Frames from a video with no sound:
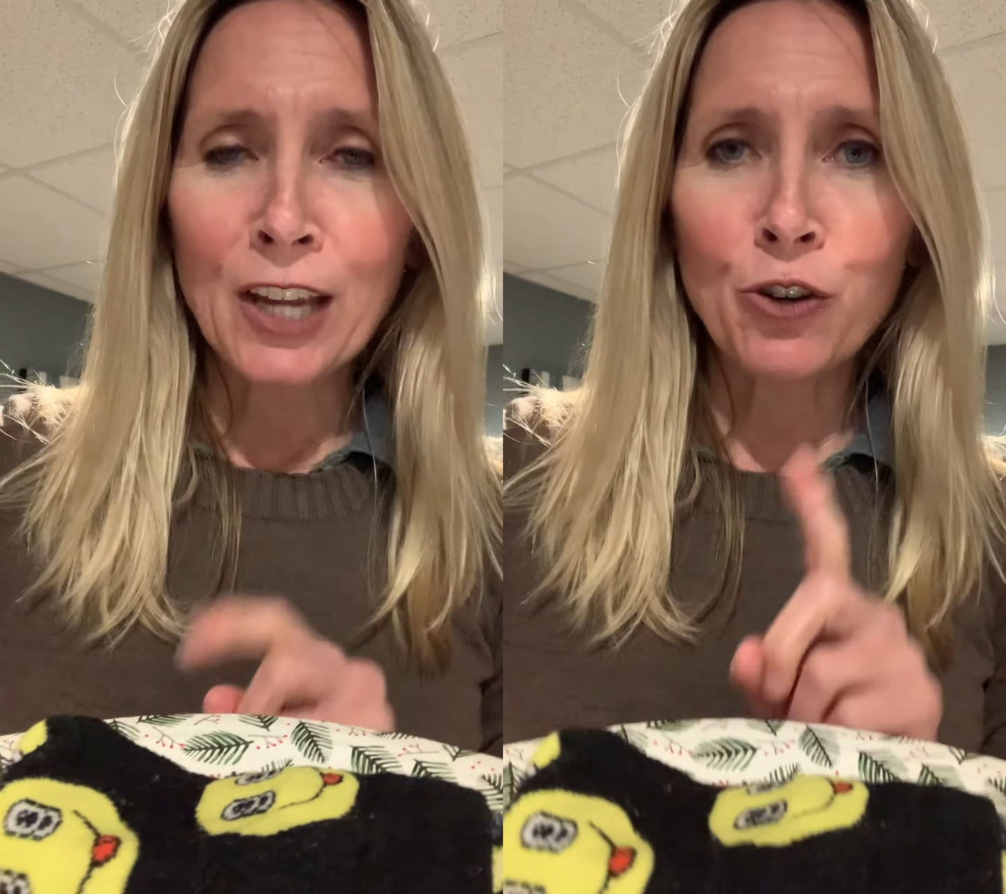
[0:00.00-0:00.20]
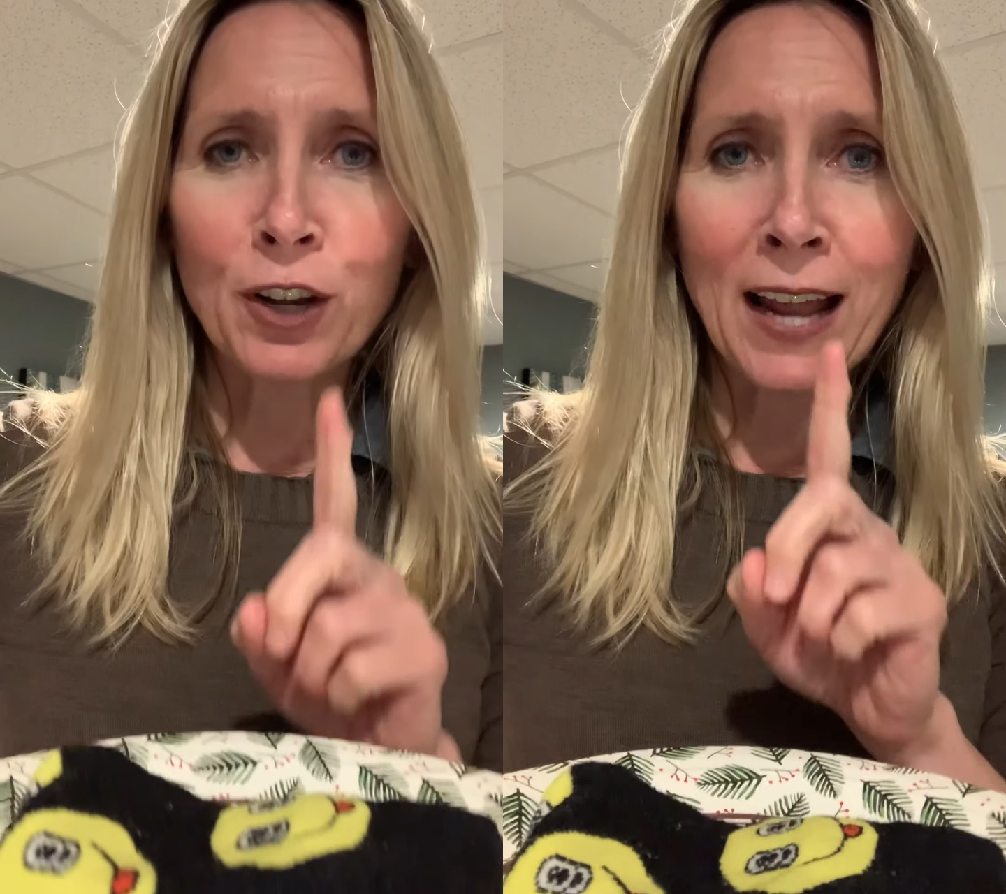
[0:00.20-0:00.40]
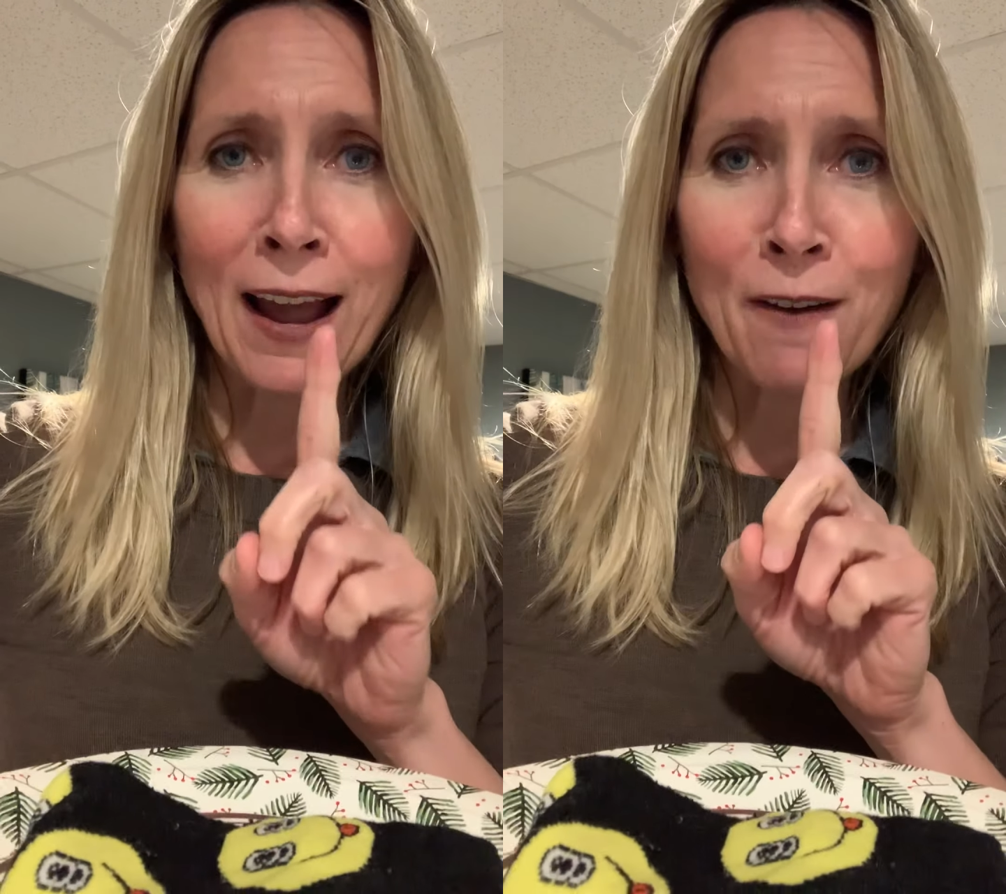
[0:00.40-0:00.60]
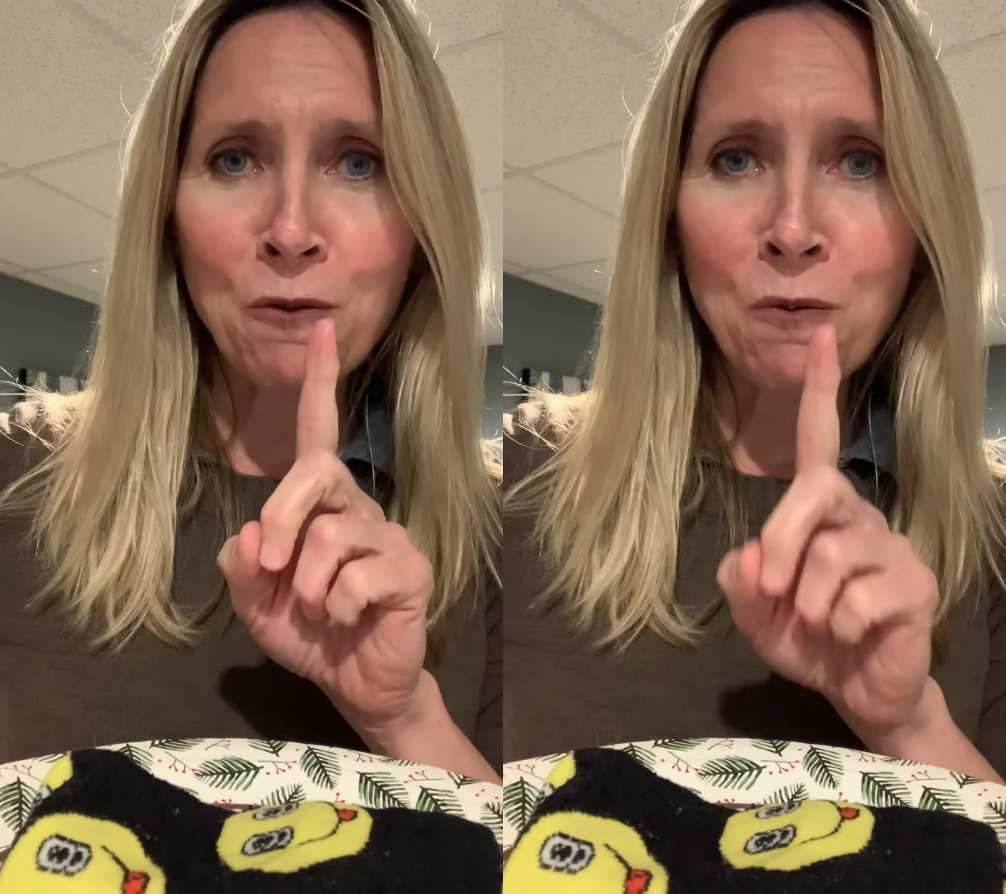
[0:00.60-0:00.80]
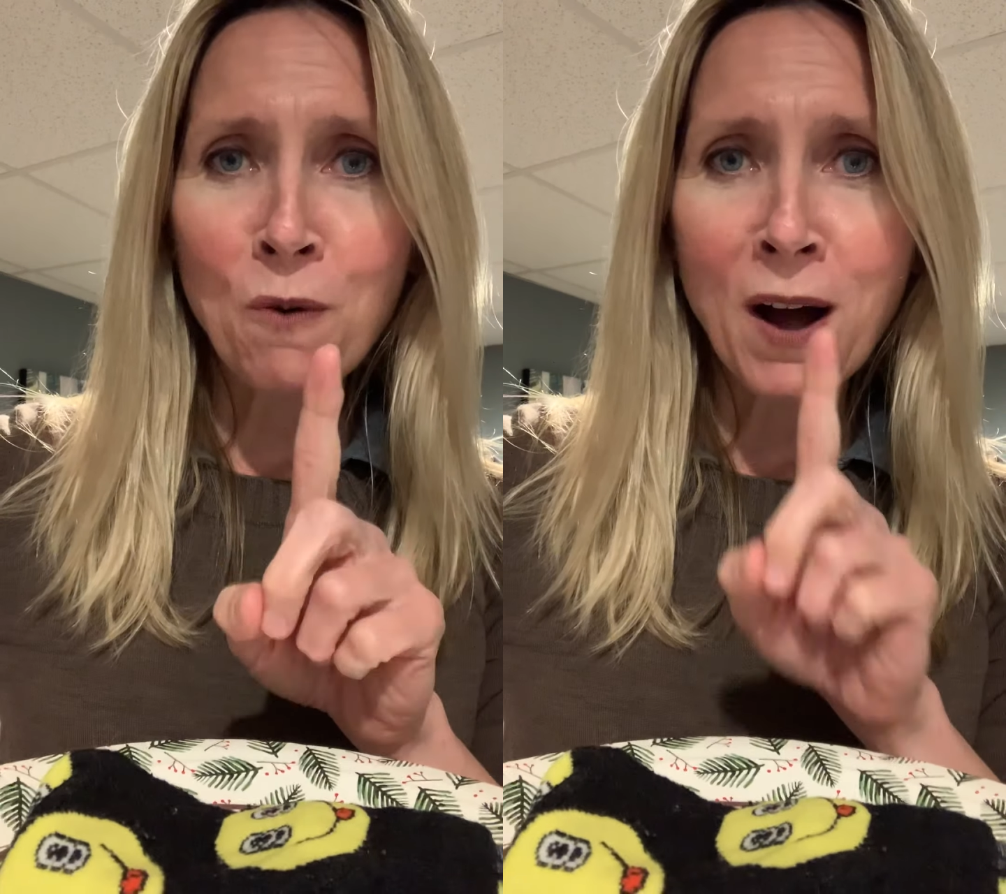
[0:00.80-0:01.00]
You're going to have
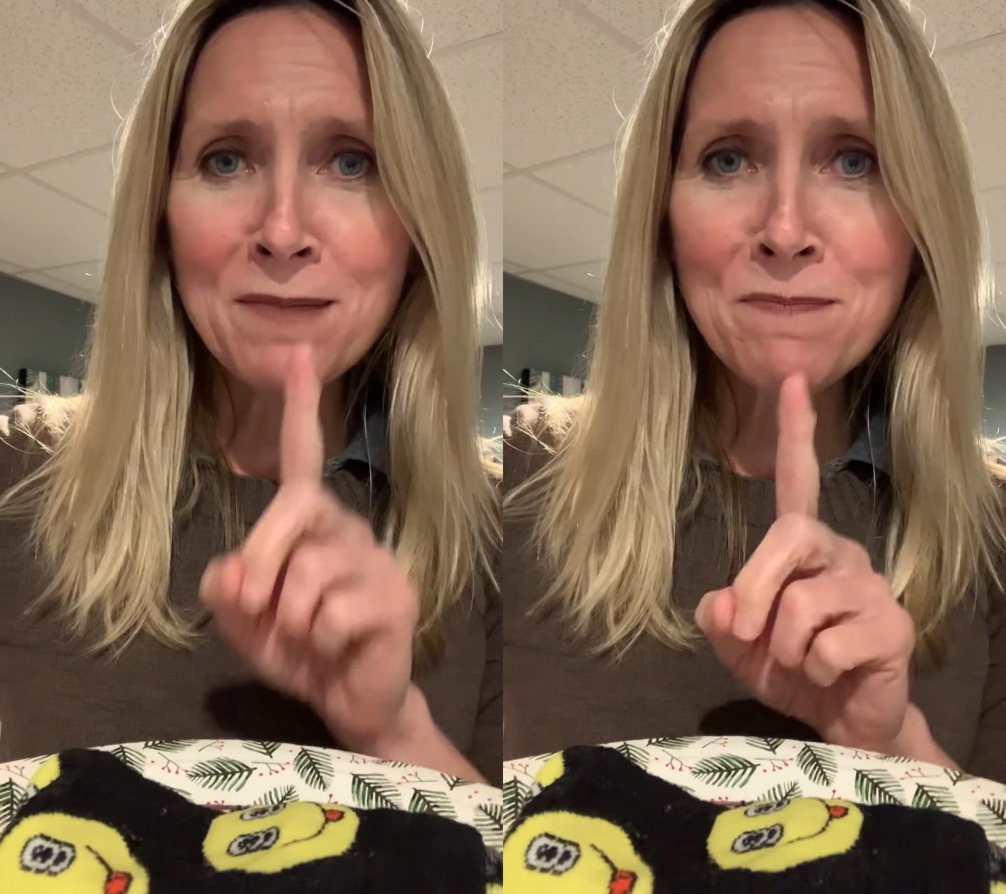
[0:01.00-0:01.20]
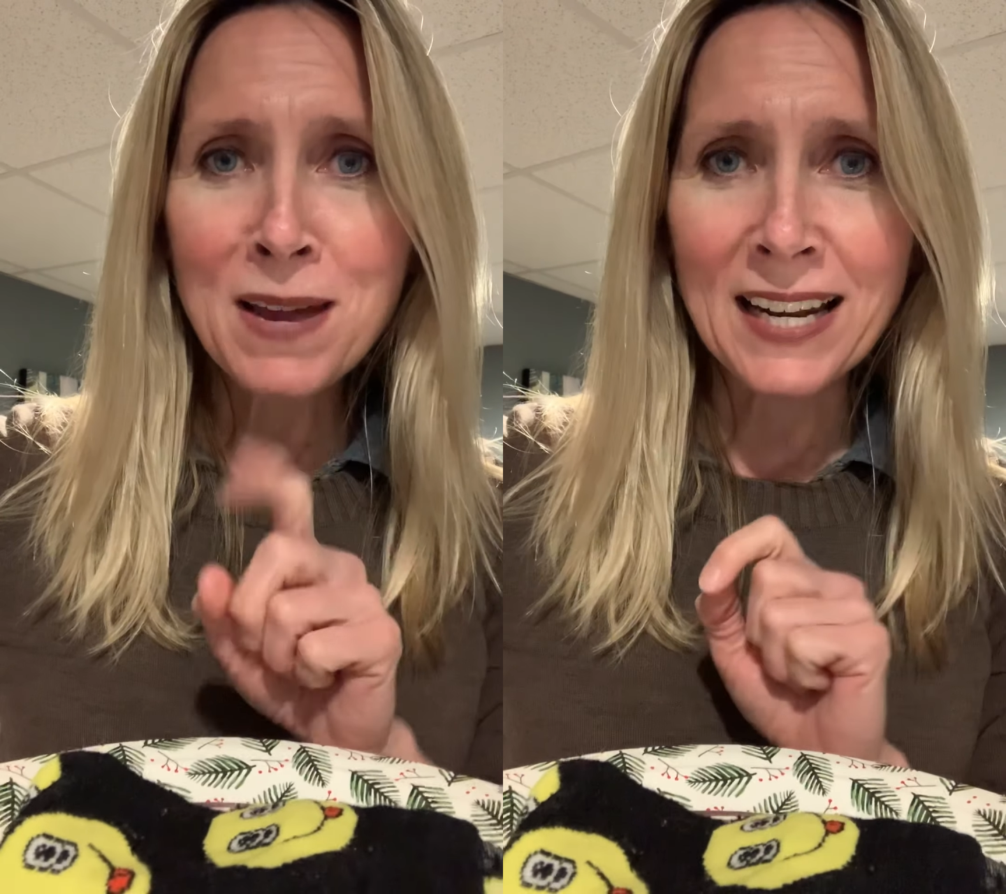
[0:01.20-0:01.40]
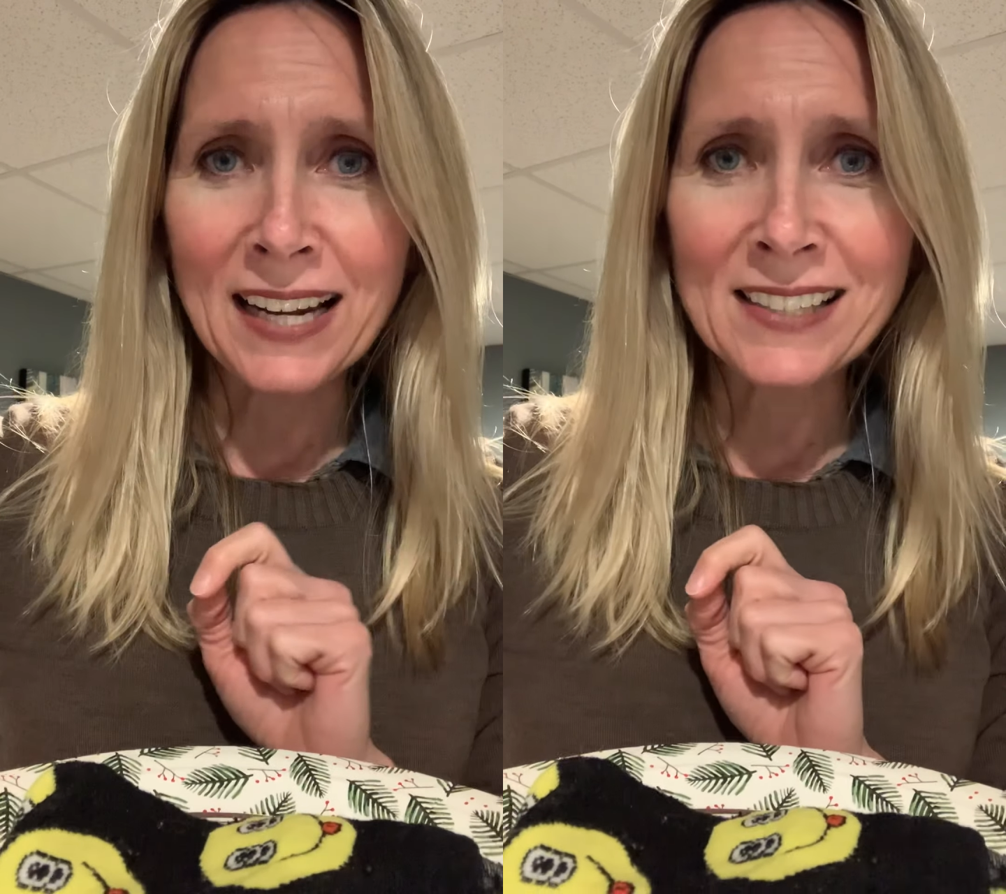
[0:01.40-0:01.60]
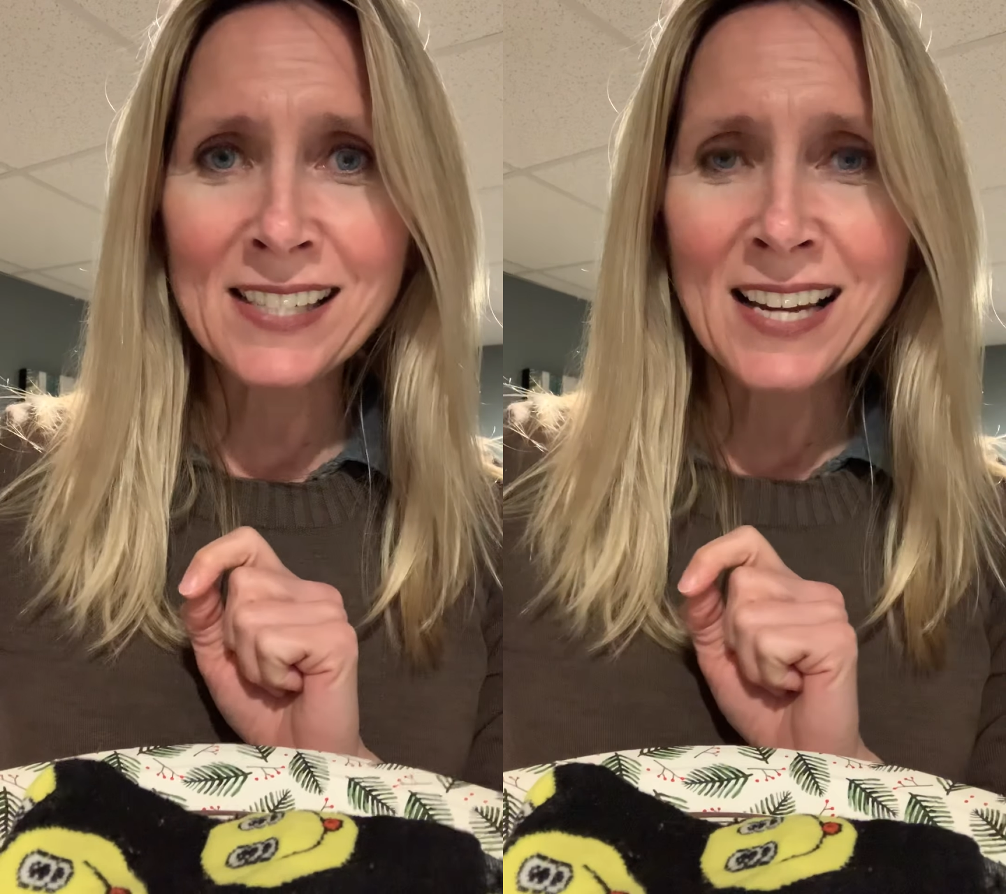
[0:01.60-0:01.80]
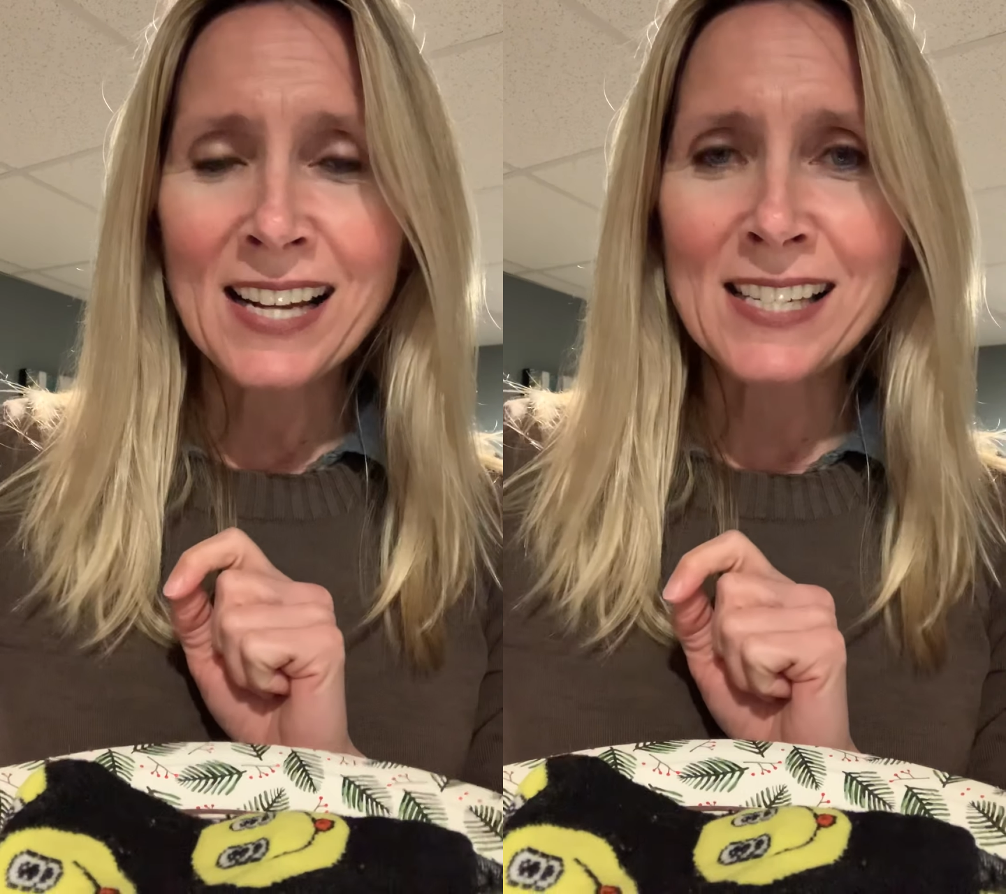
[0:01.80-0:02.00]
1 minute